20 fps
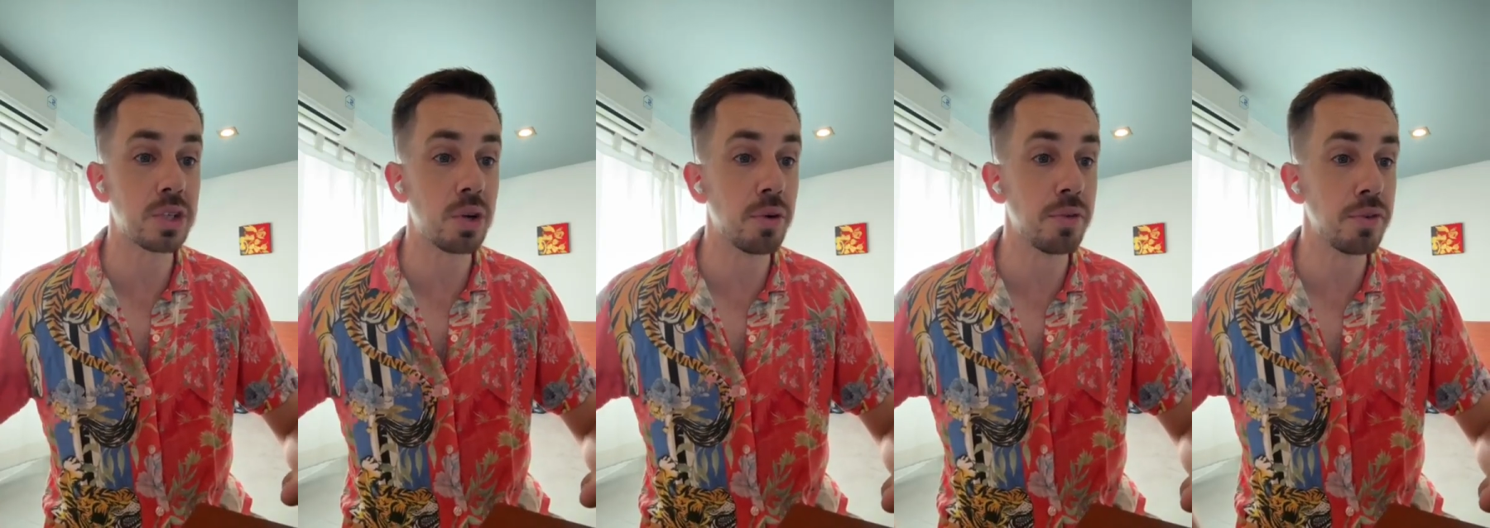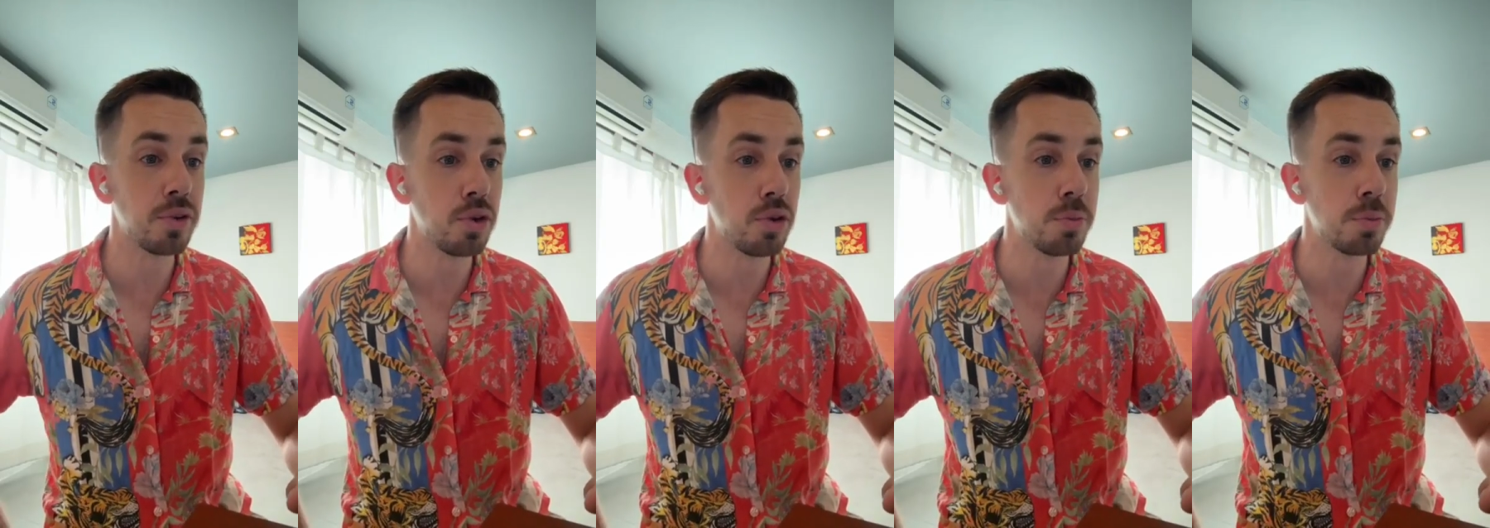
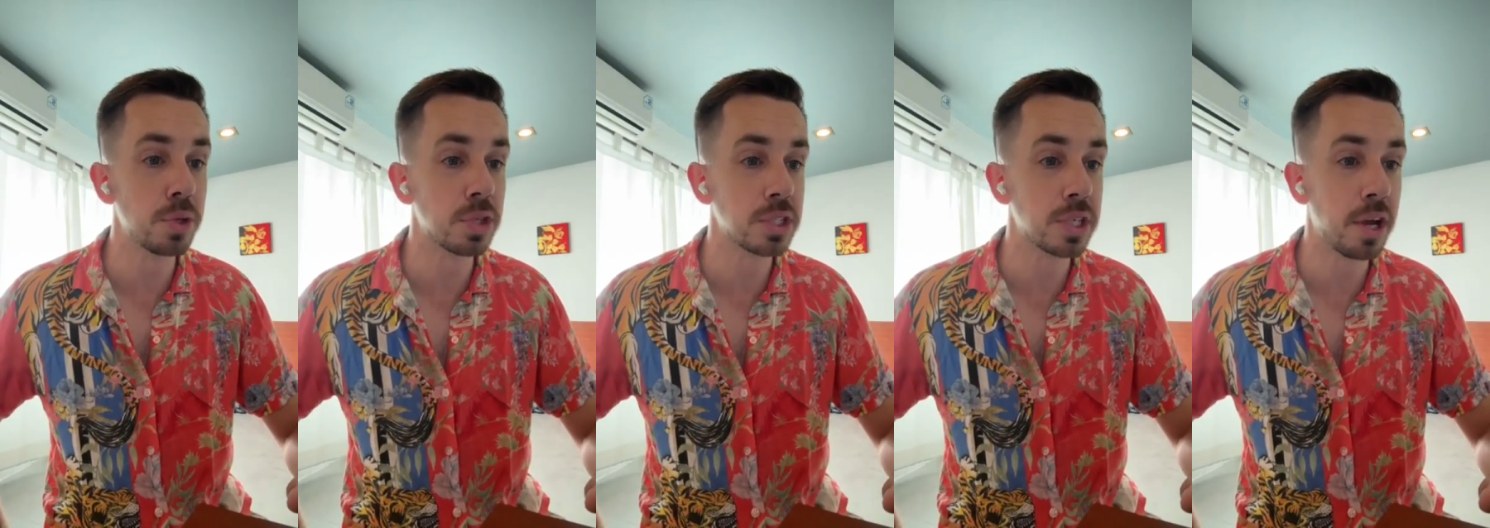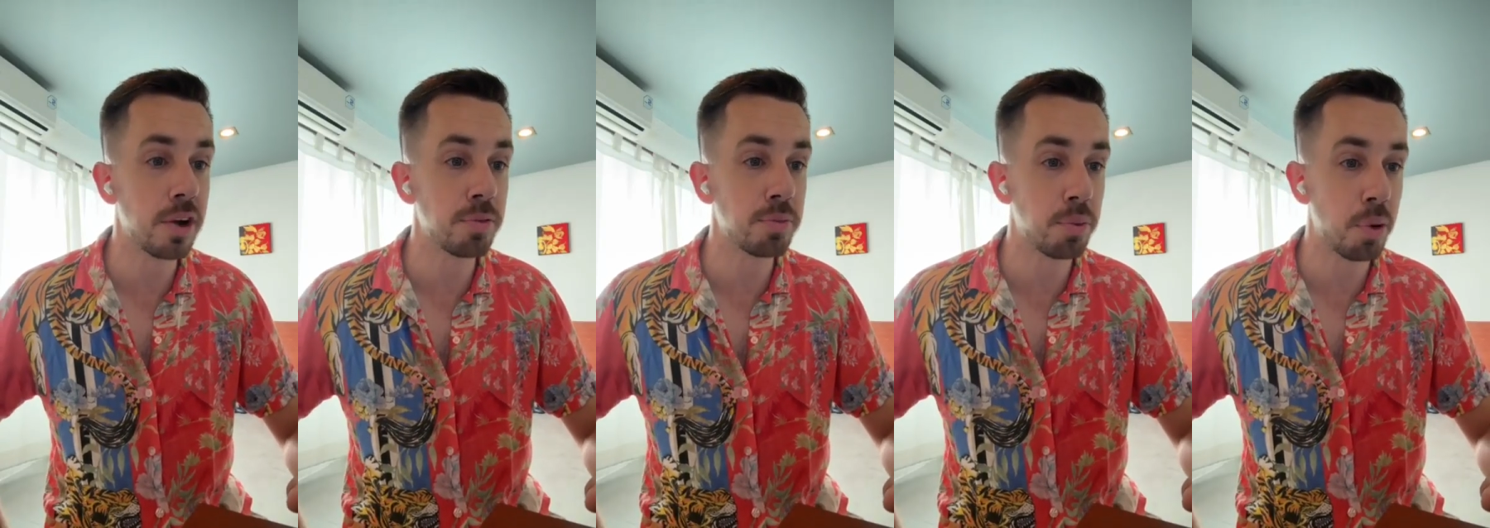of
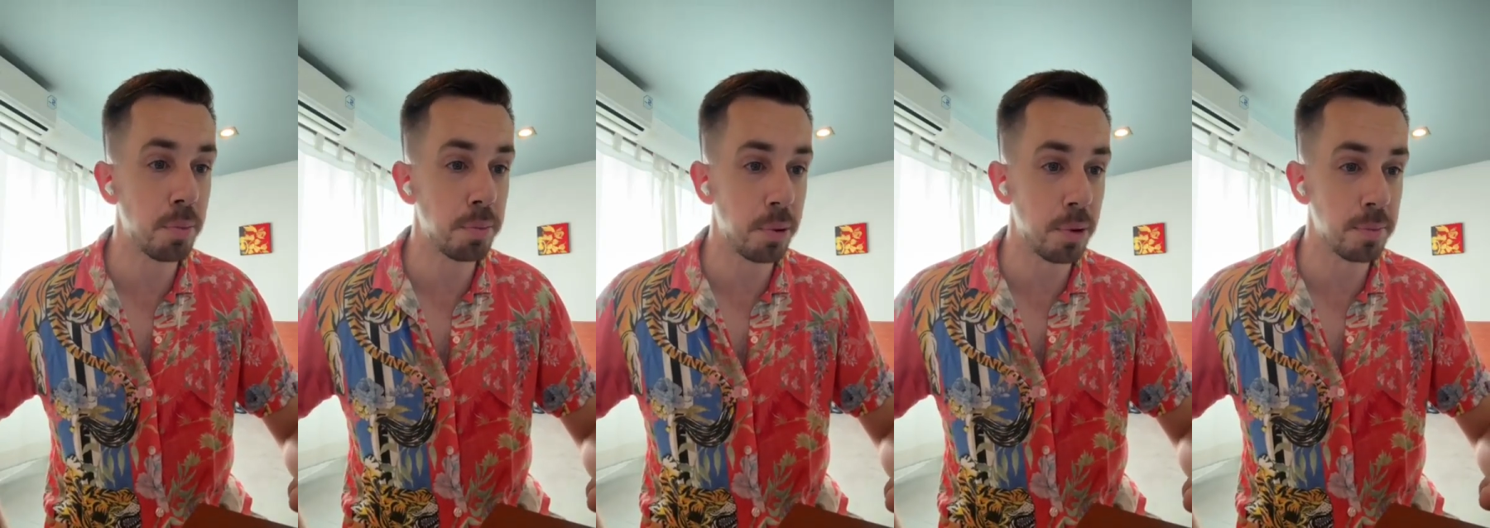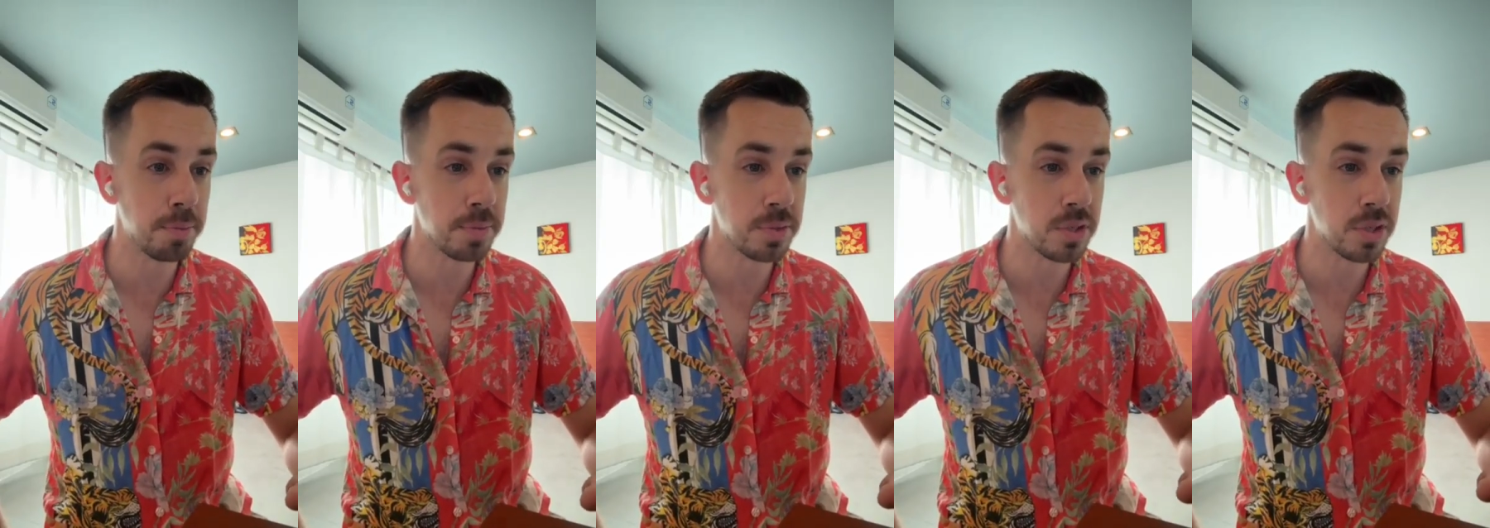numerous health
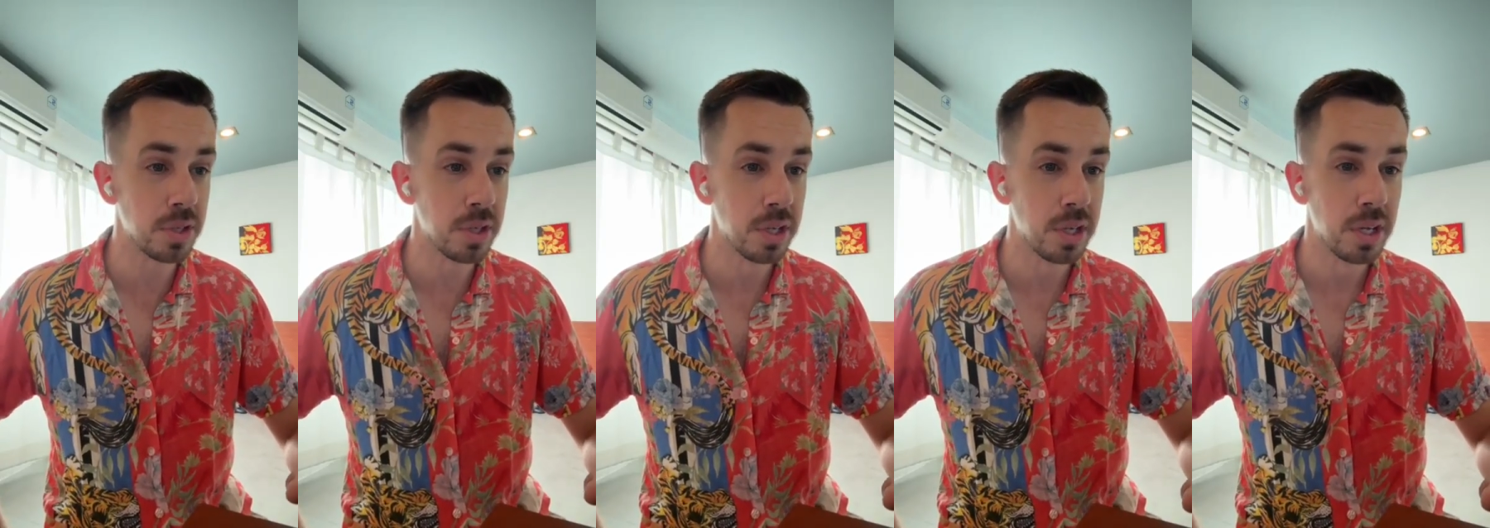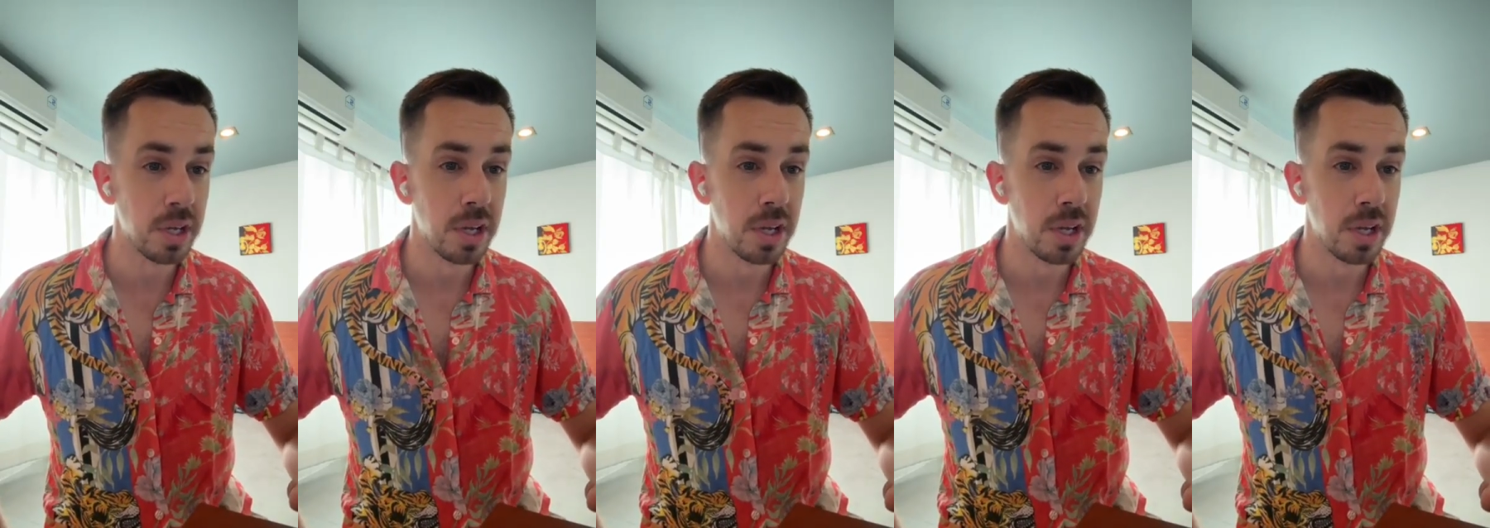problems.